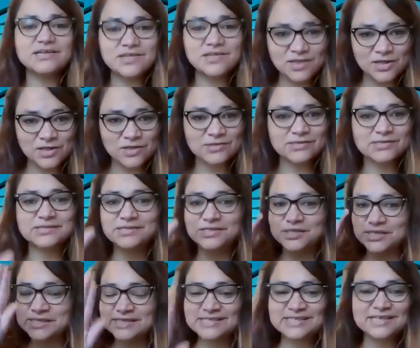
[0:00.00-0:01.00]

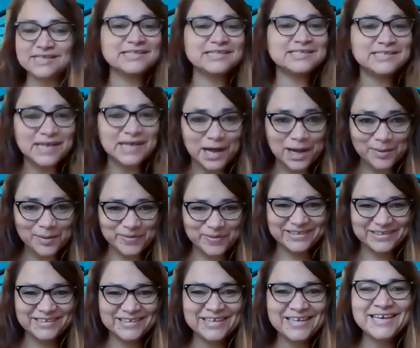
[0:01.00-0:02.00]
just stop,
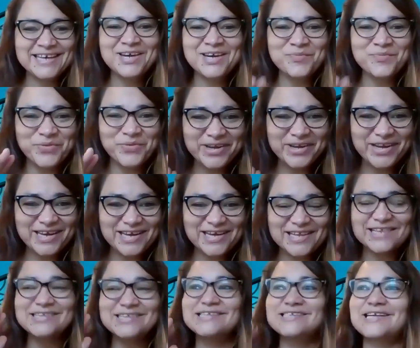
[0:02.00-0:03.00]
breathe,
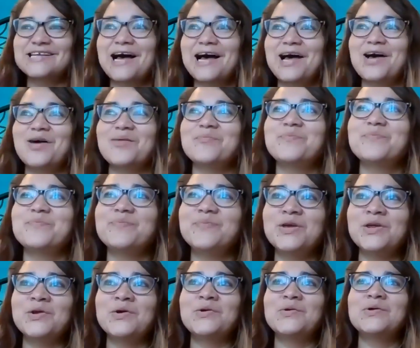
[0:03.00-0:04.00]
stop.
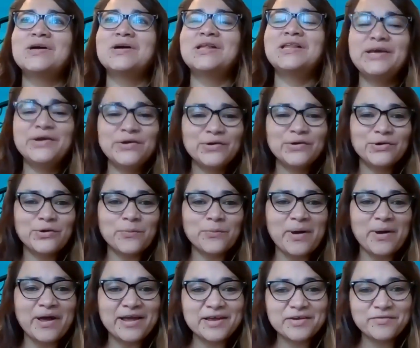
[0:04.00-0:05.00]
Clear your
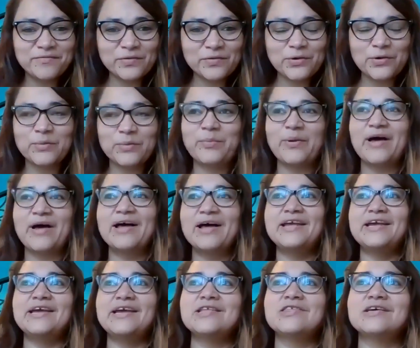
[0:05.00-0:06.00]
mind, feel your
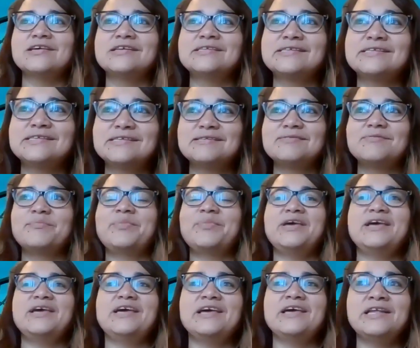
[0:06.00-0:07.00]
body, and just
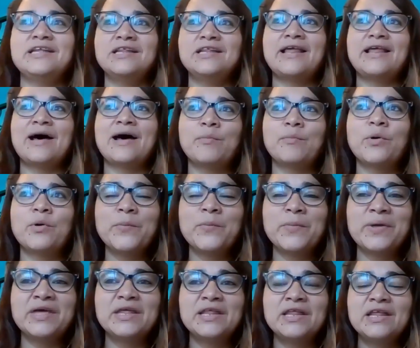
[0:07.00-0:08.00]
be in that
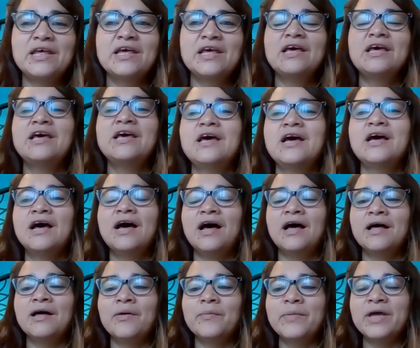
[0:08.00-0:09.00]
moment.
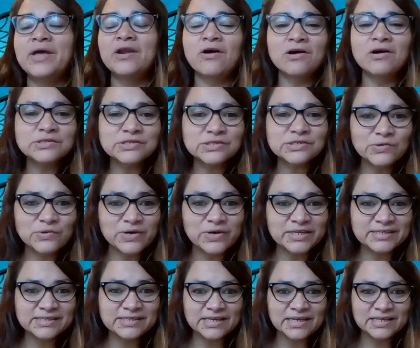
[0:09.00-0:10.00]
And also
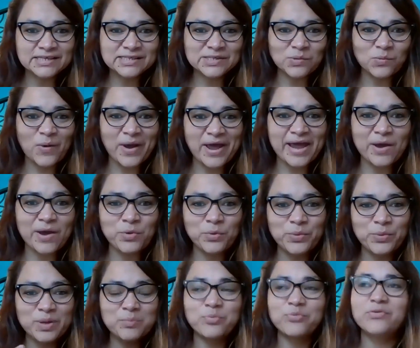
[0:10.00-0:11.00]
it's a way when
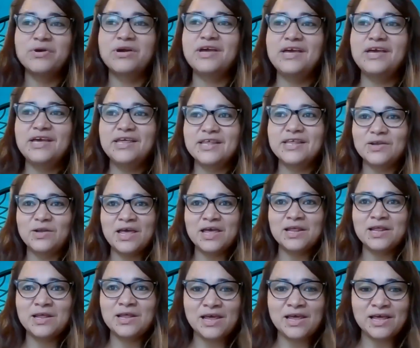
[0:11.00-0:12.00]
we breathe
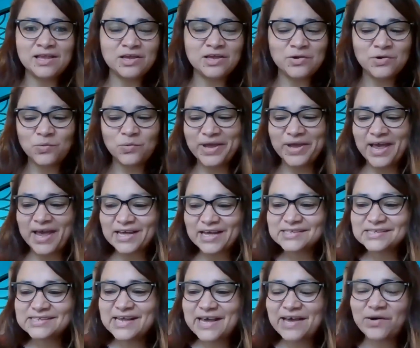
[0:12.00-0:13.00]
and we
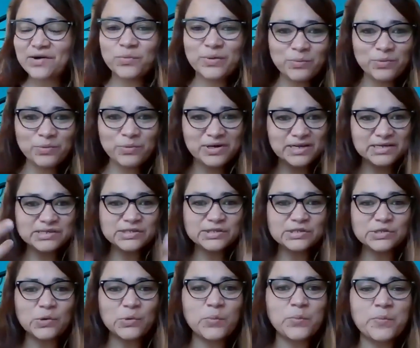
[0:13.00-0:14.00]
exhale, we release
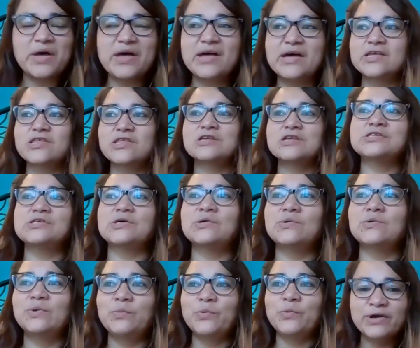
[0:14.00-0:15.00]
so much. So
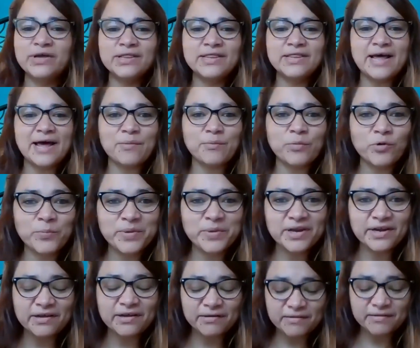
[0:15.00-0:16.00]
when we're in that moment